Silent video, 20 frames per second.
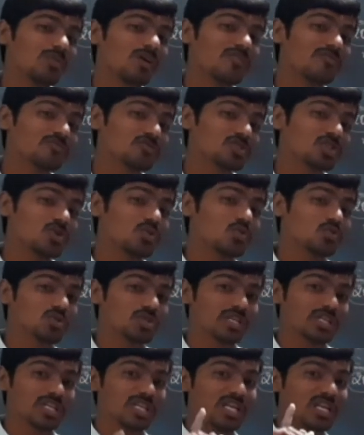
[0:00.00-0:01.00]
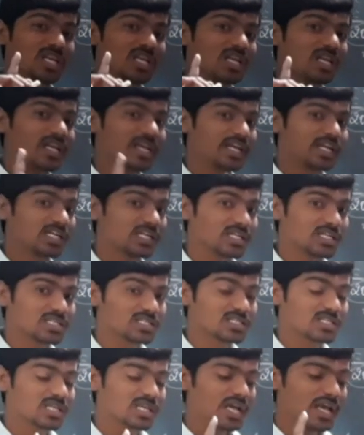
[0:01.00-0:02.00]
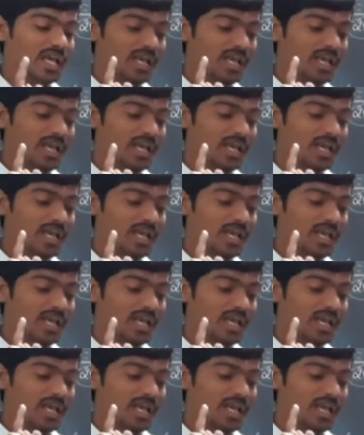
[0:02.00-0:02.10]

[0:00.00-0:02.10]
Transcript: of solution in liters.